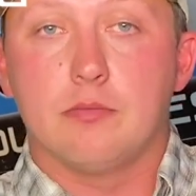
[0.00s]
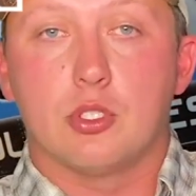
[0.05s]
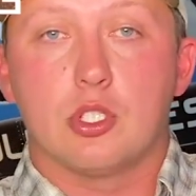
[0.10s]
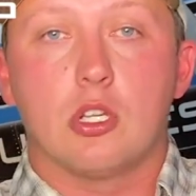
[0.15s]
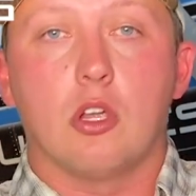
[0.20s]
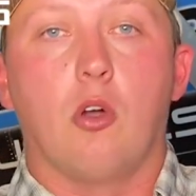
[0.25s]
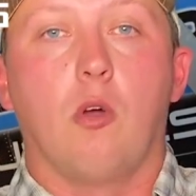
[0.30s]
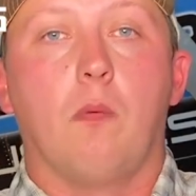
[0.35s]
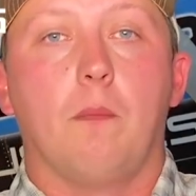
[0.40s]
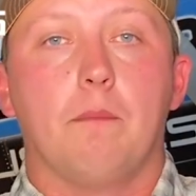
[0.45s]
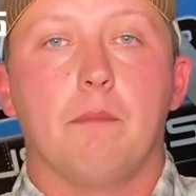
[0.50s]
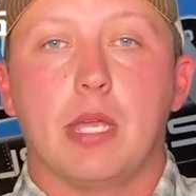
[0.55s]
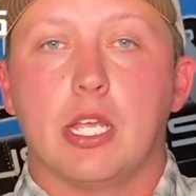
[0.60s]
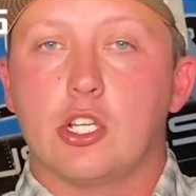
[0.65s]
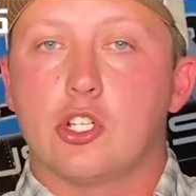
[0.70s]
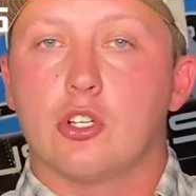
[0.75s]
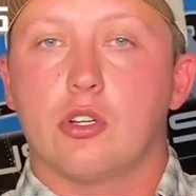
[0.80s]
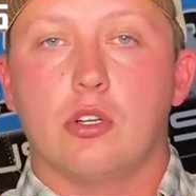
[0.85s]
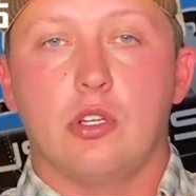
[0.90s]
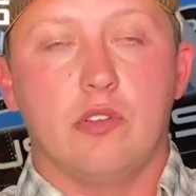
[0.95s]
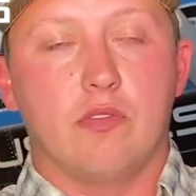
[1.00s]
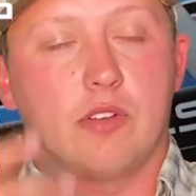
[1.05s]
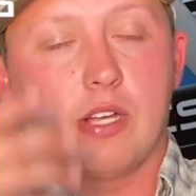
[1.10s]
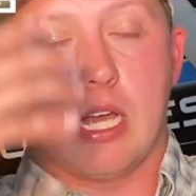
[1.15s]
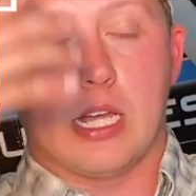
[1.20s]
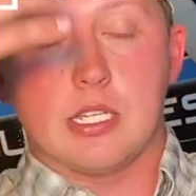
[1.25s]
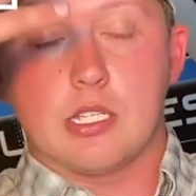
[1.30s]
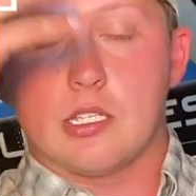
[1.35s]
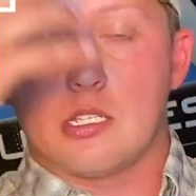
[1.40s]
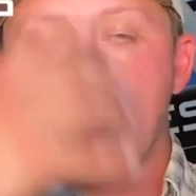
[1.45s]
So make sure you've
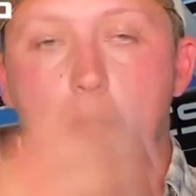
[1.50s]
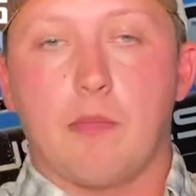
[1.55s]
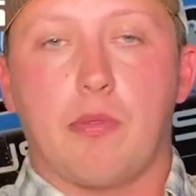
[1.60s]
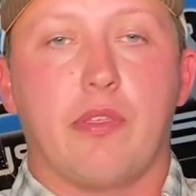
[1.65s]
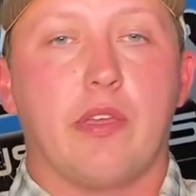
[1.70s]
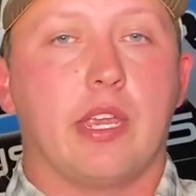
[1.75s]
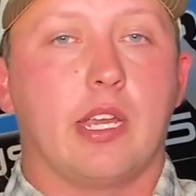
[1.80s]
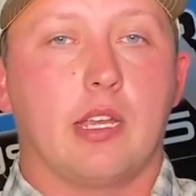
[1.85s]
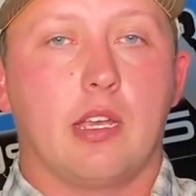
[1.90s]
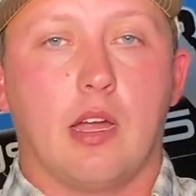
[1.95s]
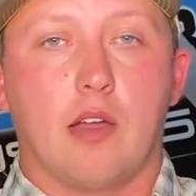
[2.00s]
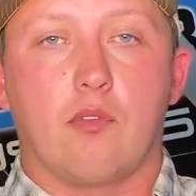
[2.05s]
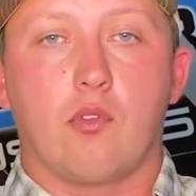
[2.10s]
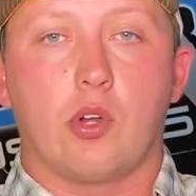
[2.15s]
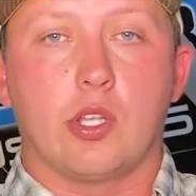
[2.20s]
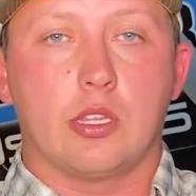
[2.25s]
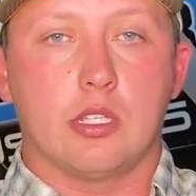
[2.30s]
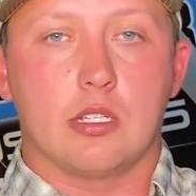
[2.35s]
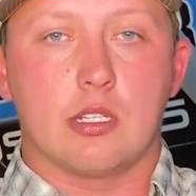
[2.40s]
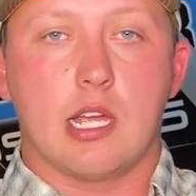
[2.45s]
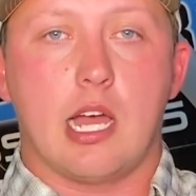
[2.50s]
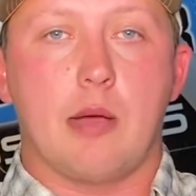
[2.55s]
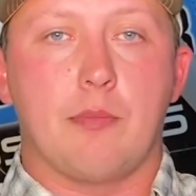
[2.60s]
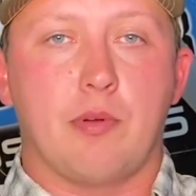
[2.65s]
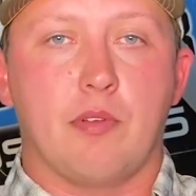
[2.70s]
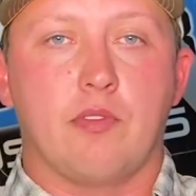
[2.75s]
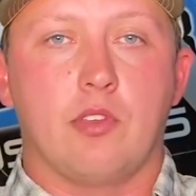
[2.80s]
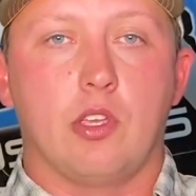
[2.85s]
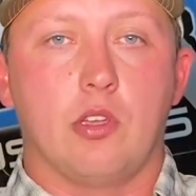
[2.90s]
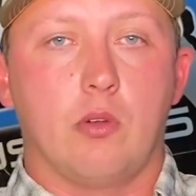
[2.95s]
got something covering the
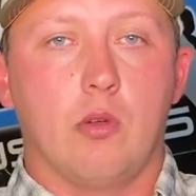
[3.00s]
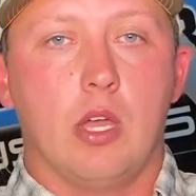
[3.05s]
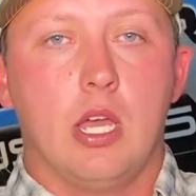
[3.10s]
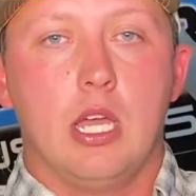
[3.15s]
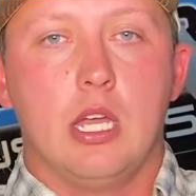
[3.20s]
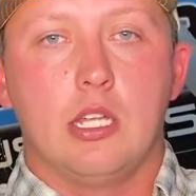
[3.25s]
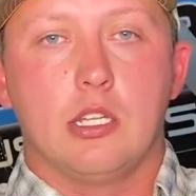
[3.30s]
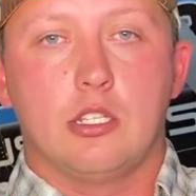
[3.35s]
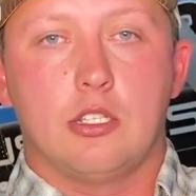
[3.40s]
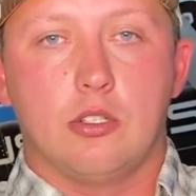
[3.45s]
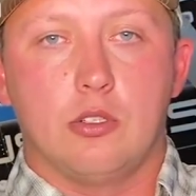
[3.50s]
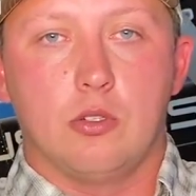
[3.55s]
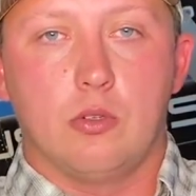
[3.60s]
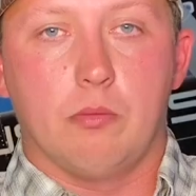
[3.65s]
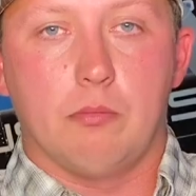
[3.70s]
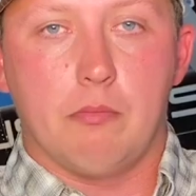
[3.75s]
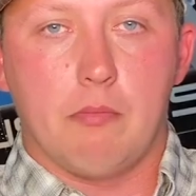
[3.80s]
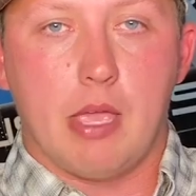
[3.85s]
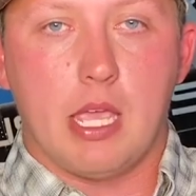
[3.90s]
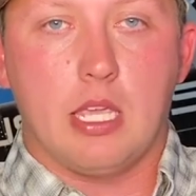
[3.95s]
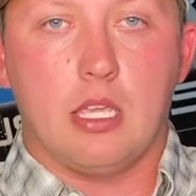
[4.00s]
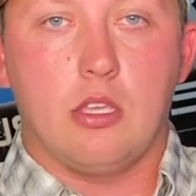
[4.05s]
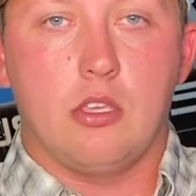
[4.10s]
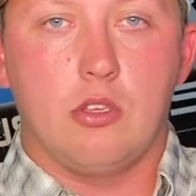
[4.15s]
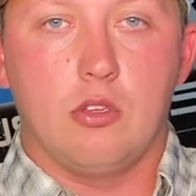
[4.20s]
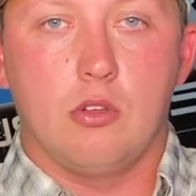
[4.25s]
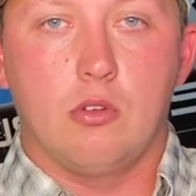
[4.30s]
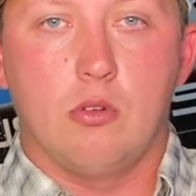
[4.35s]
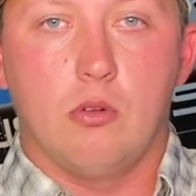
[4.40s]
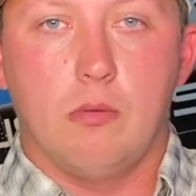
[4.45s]
top of you to make
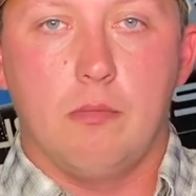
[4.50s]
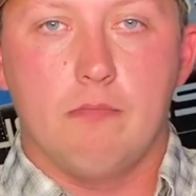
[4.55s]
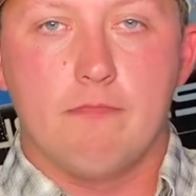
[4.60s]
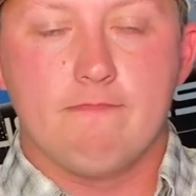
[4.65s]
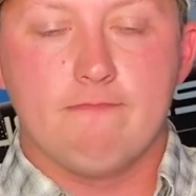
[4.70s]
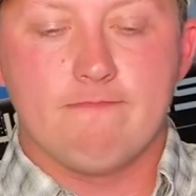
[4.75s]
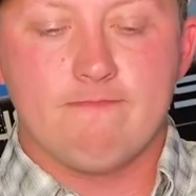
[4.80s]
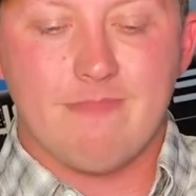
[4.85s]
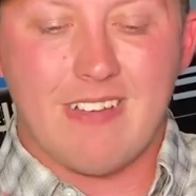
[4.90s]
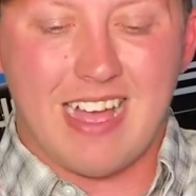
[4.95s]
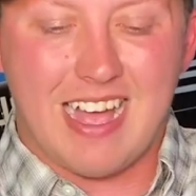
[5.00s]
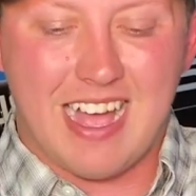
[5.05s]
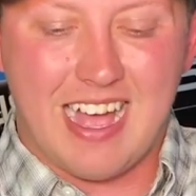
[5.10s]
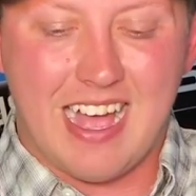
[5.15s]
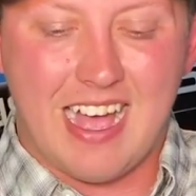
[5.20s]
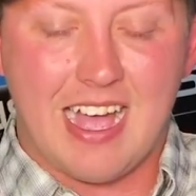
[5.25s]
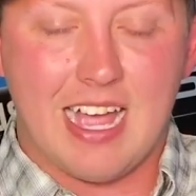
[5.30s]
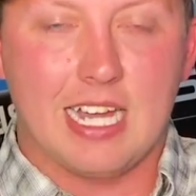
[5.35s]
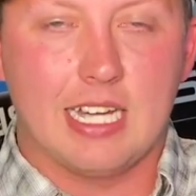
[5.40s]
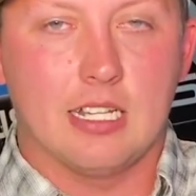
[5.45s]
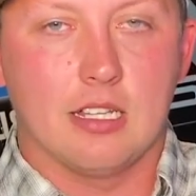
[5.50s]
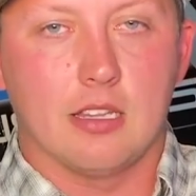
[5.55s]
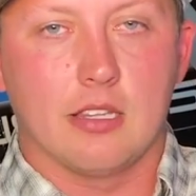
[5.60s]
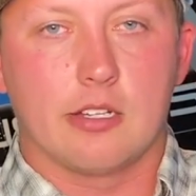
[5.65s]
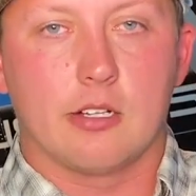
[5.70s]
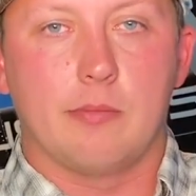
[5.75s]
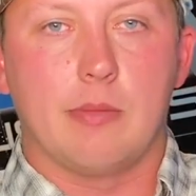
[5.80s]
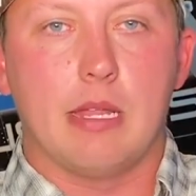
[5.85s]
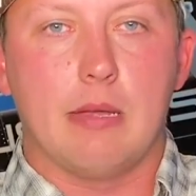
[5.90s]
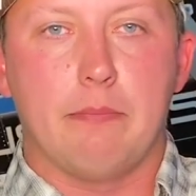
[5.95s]
you hide a
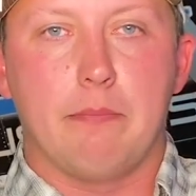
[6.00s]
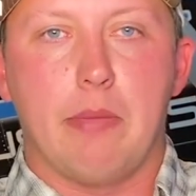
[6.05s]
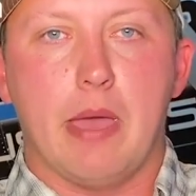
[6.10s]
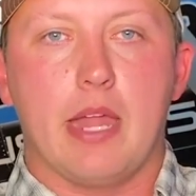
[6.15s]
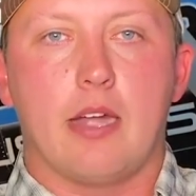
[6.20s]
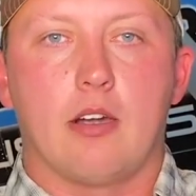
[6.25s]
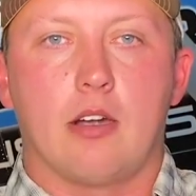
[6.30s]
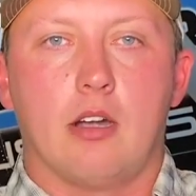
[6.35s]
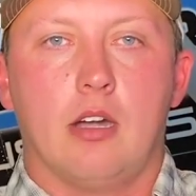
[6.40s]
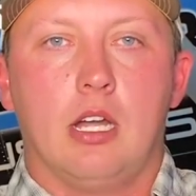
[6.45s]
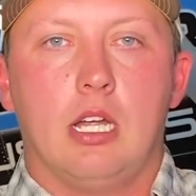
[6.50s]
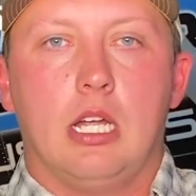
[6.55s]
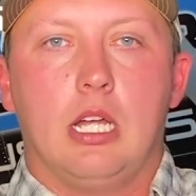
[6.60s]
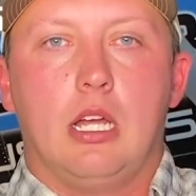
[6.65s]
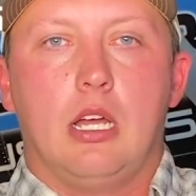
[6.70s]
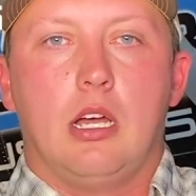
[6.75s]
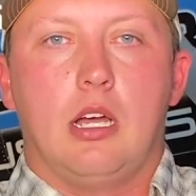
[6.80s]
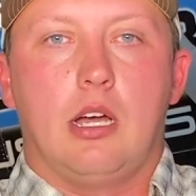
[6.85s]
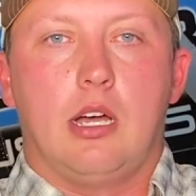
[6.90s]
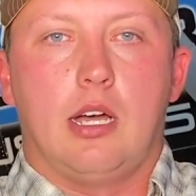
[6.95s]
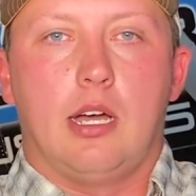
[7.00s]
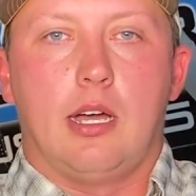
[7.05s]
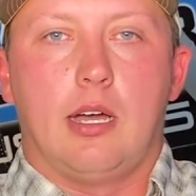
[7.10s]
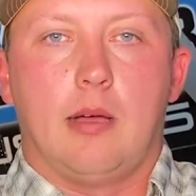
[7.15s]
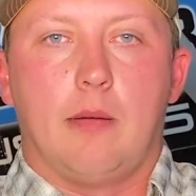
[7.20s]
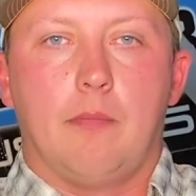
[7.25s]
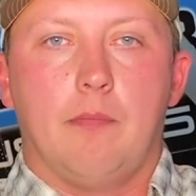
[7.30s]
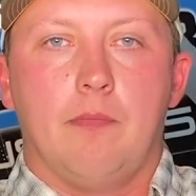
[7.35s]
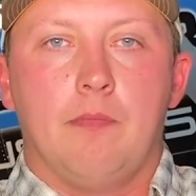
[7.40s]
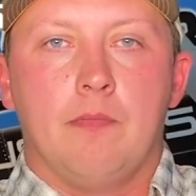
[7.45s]
little bit better
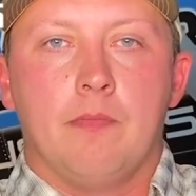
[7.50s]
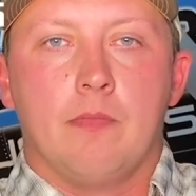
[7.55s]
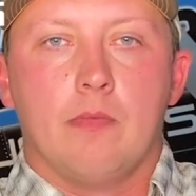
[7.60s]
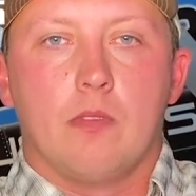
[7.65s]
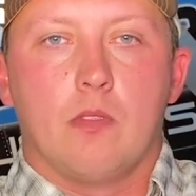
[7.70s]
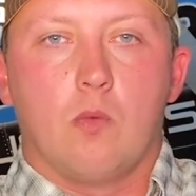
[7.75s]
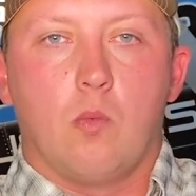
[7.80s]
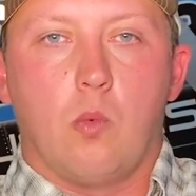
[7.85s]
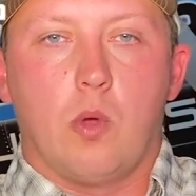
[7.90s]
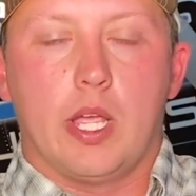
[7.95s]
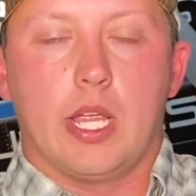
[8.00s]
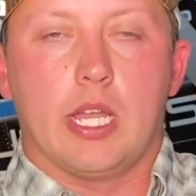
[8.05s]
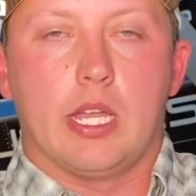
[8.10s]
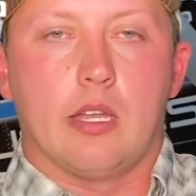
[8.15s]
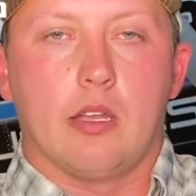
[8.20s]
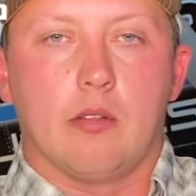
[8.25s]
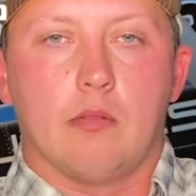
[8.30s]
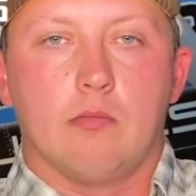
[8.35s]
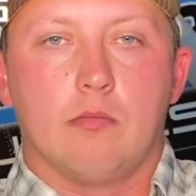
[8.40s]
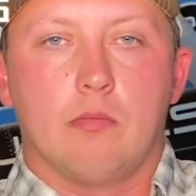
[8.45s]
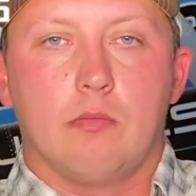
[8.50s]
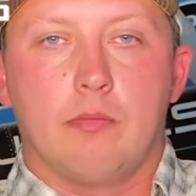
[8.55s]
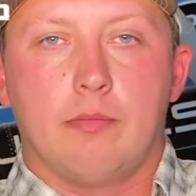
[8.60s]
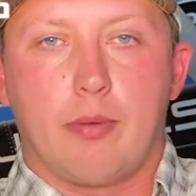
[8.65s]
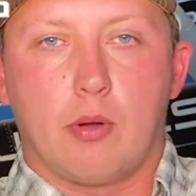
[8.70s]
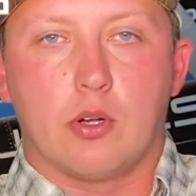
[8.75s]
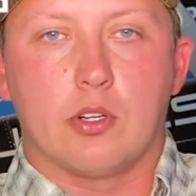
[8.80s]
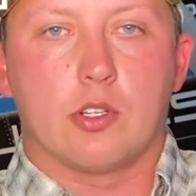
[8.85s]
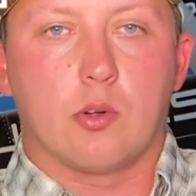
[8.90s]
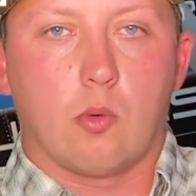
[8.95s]
when
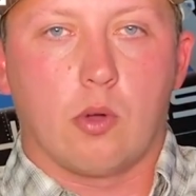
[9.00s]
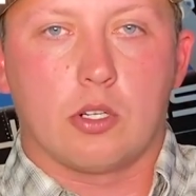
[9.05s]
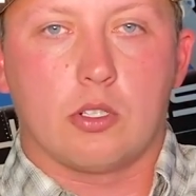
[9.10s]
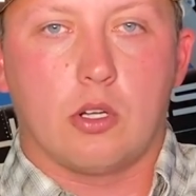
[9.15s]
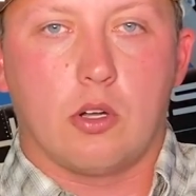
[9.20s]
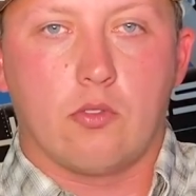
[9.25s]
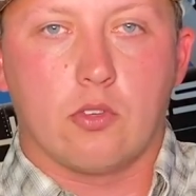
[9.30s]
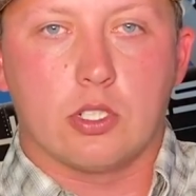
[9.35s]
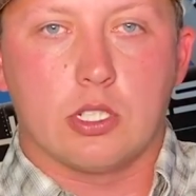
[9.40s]
birds are working over